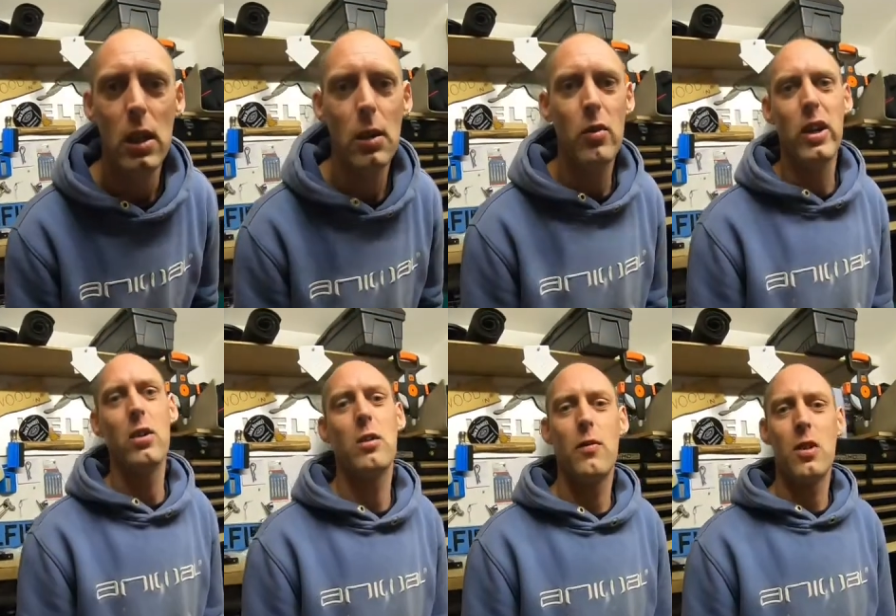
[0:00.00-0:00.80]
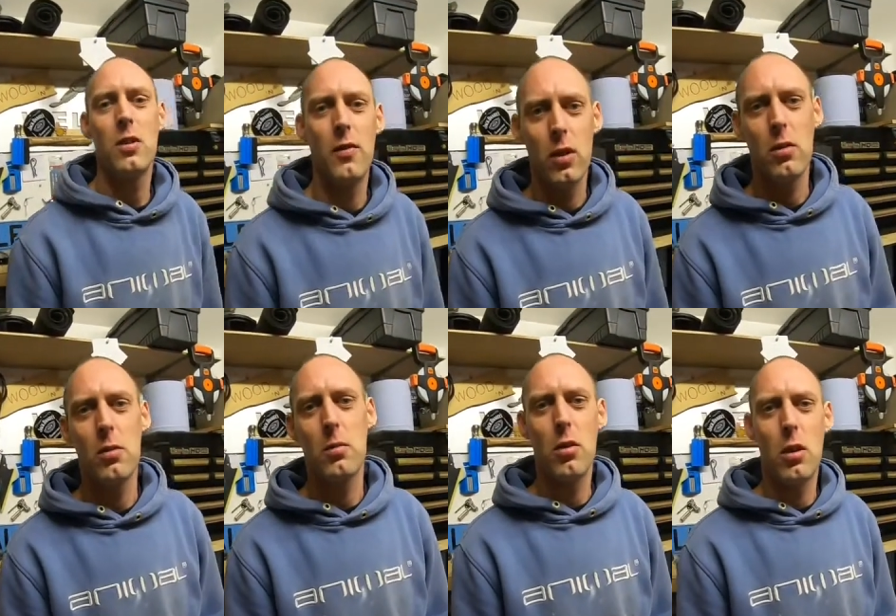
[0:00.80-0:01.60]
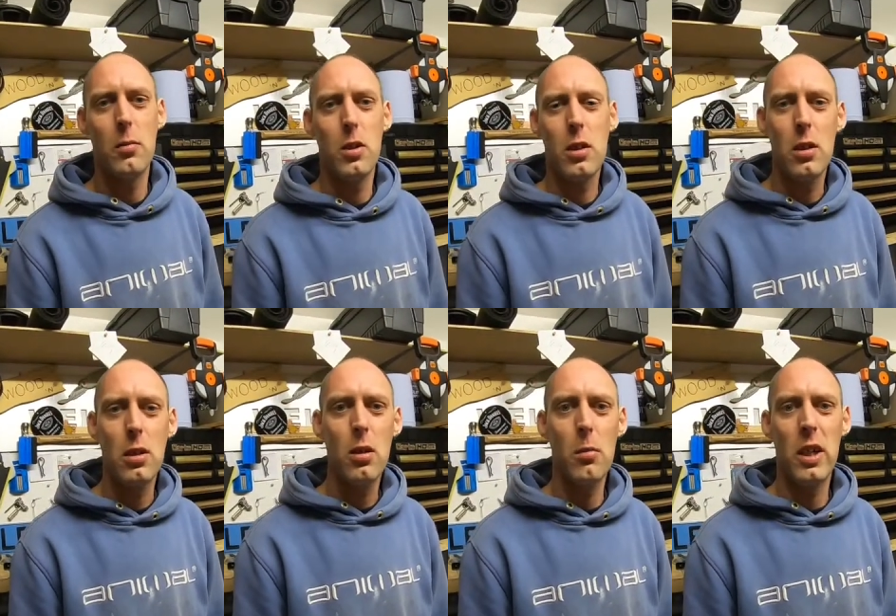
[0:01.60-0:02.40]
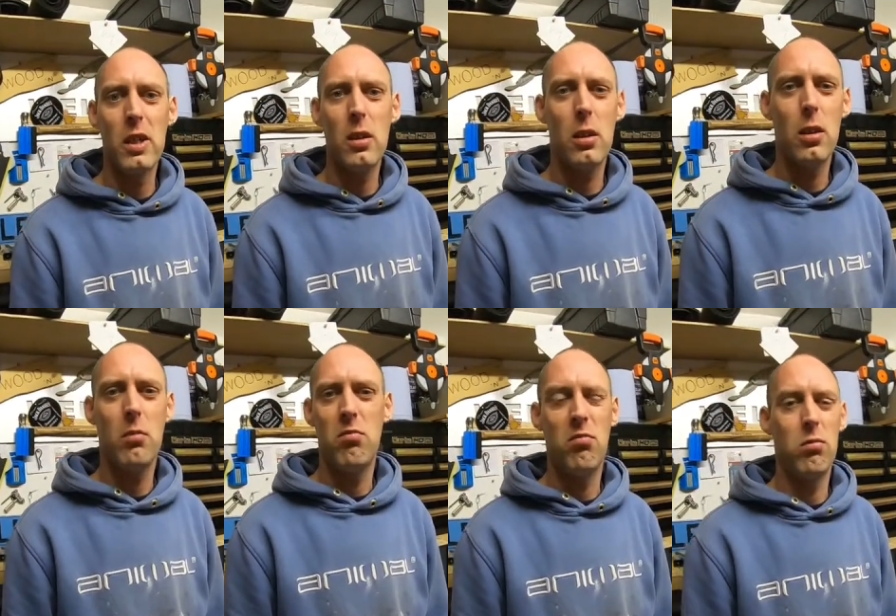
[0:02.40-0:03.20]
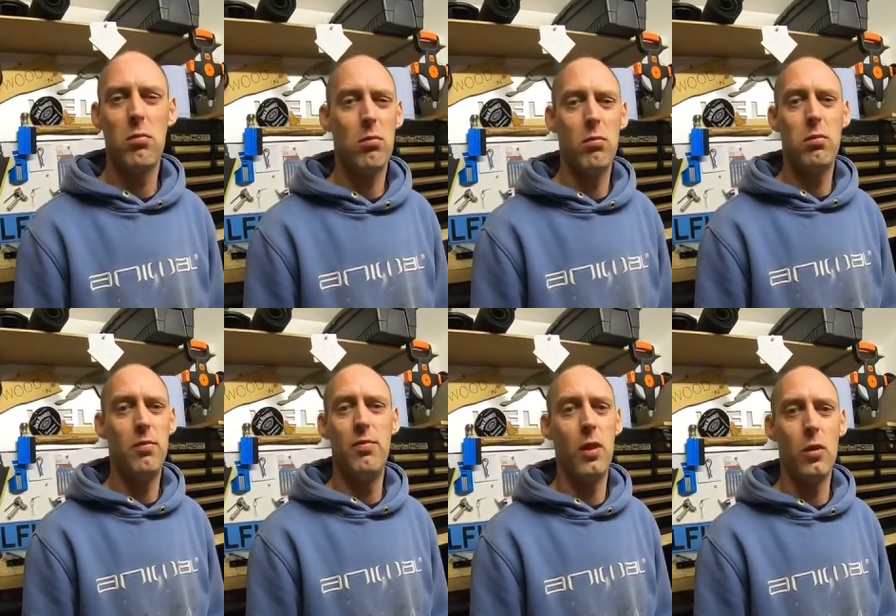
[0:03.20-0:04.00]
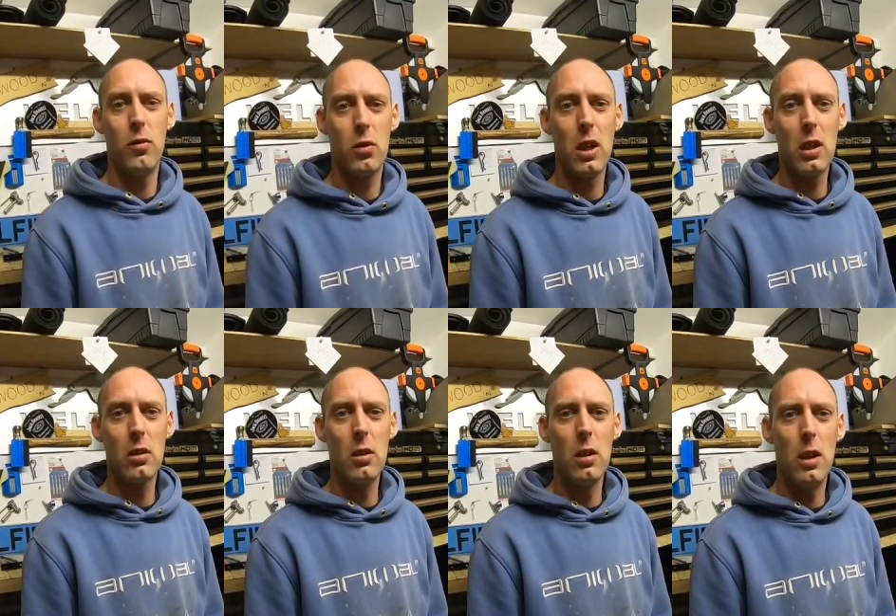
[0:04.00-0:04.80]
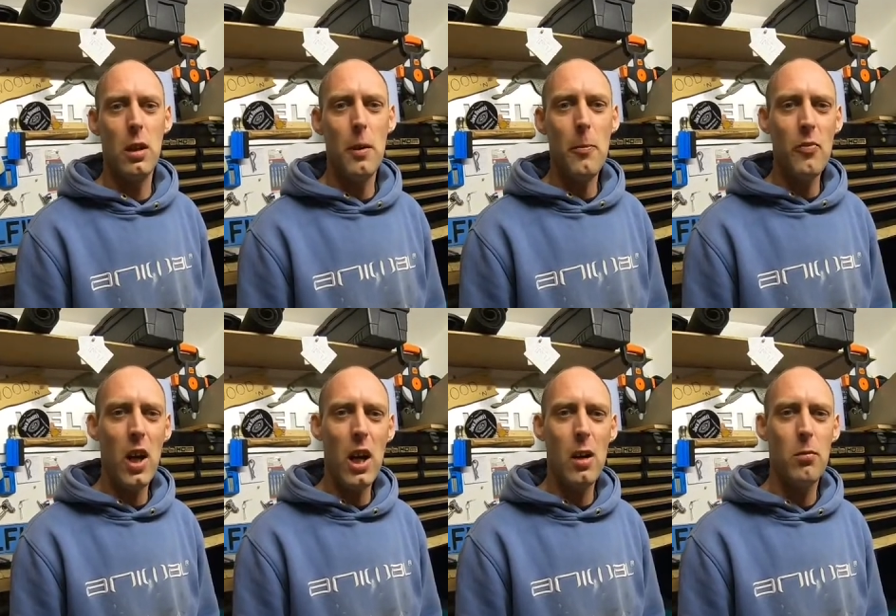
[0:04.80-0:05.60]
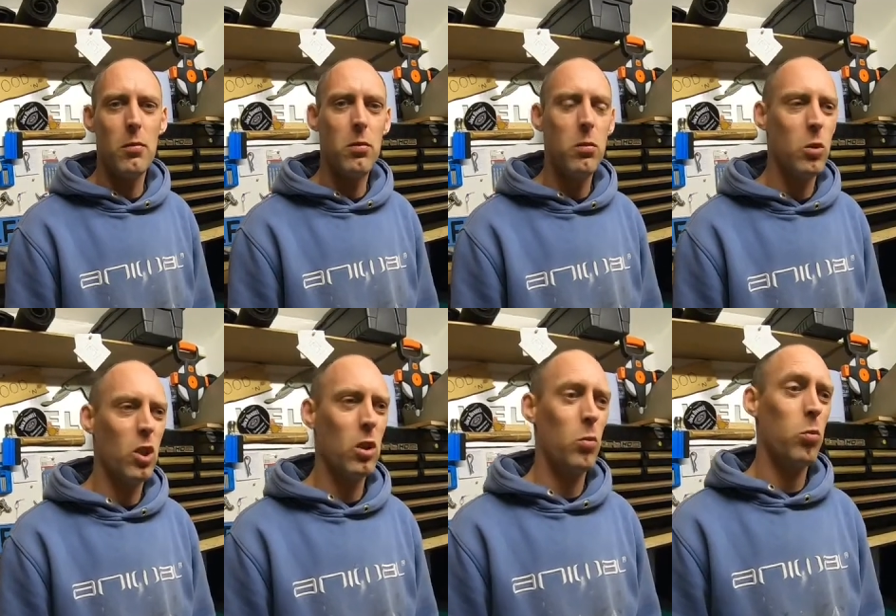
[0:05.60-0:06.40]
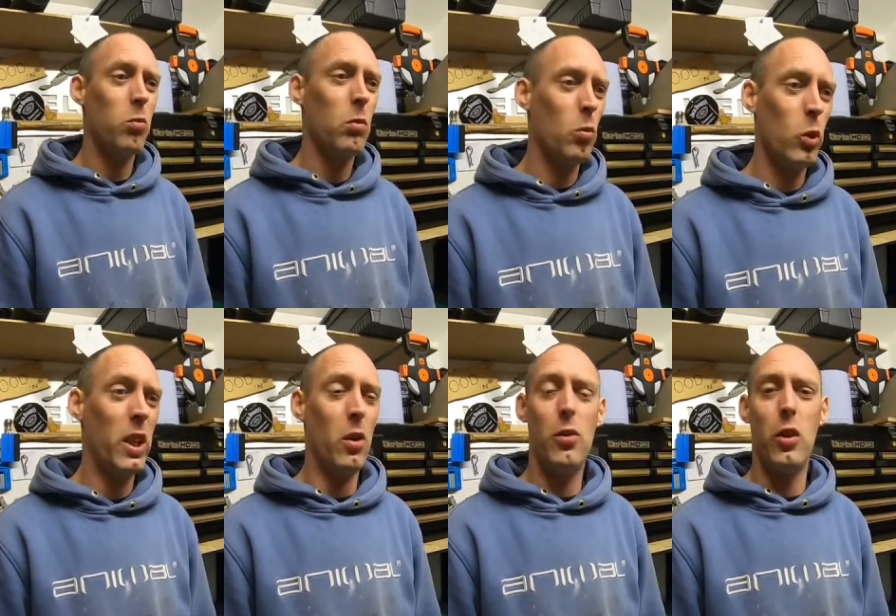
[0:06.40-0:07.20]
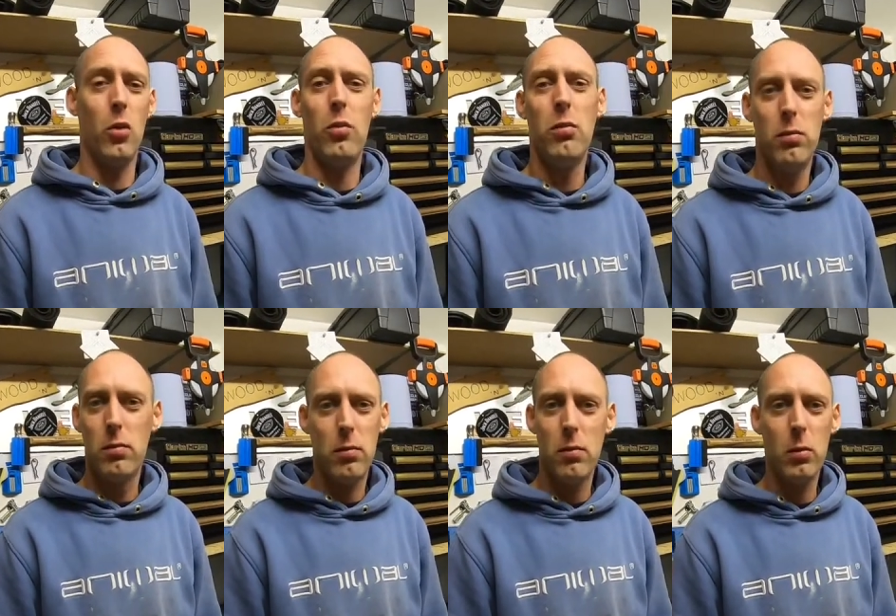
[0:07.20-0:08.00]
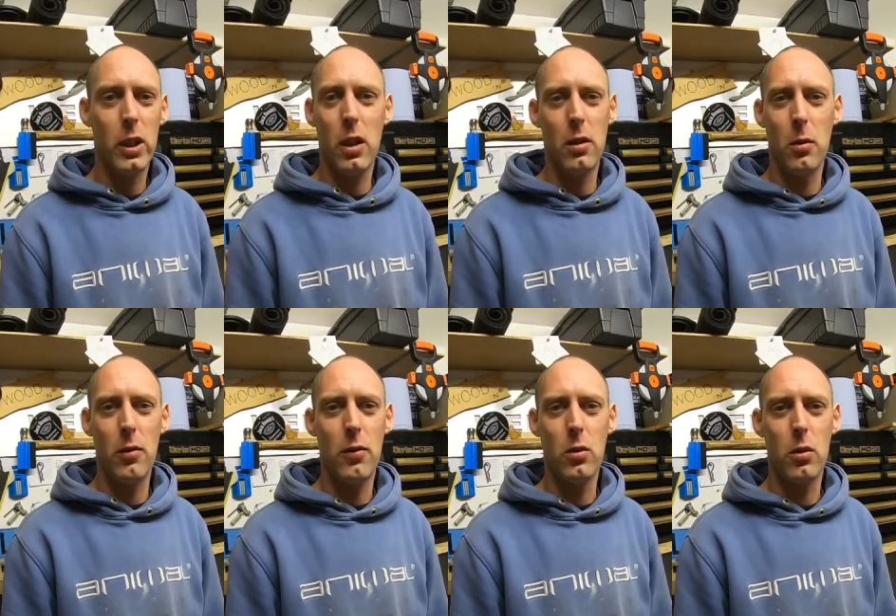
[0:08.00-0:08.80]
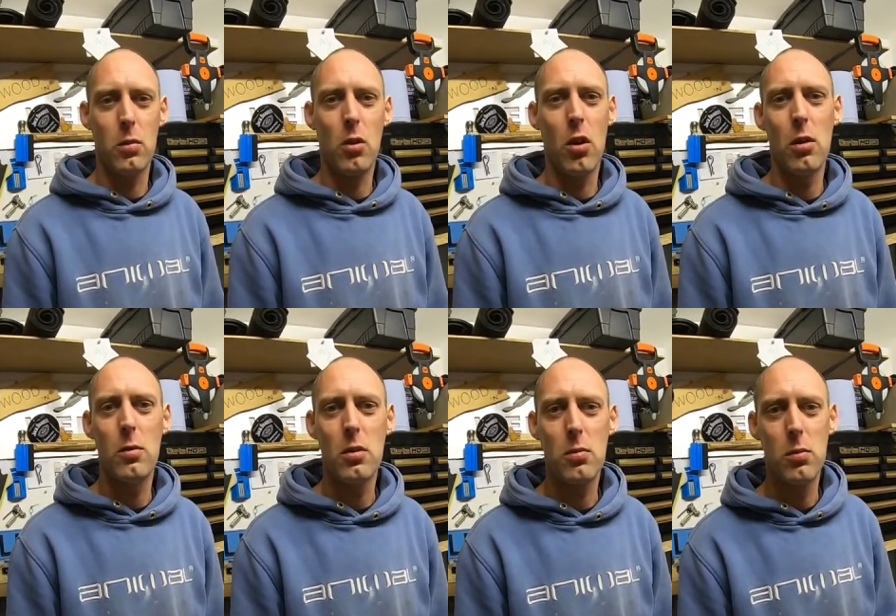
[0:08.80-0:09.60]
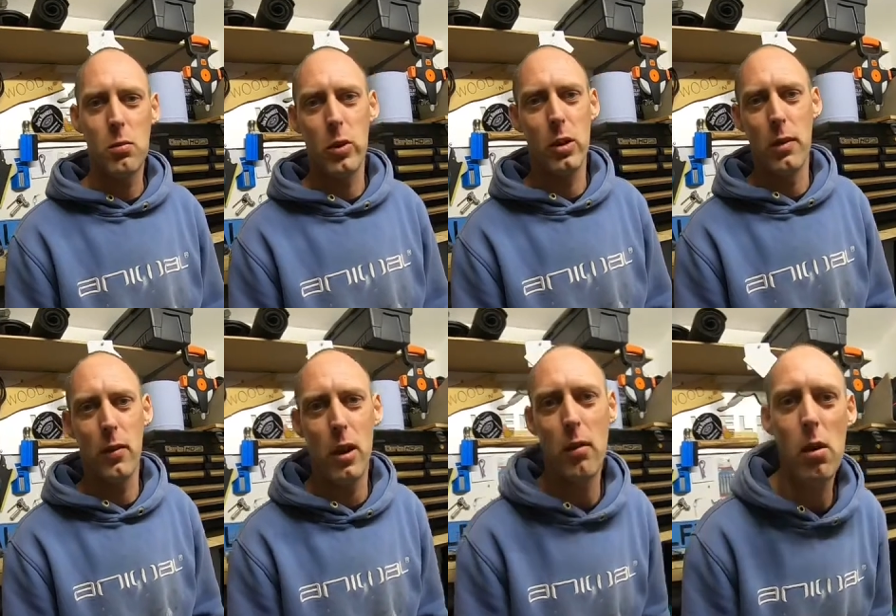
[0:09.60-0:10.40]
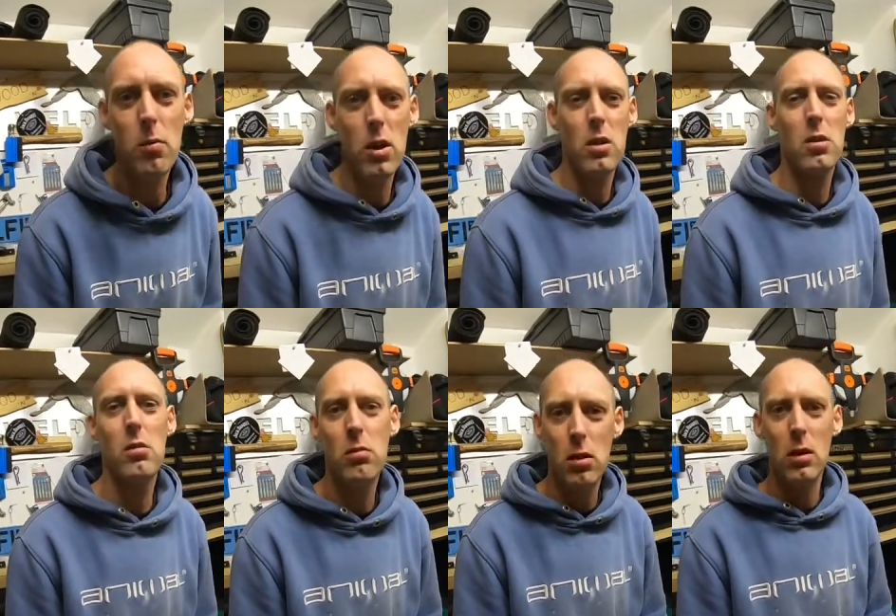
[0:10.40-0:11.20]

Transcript: Realised I've lost a few subscribers. Not many, only 5 or 6. Which we don't do it for subscribers. We do it for our own personal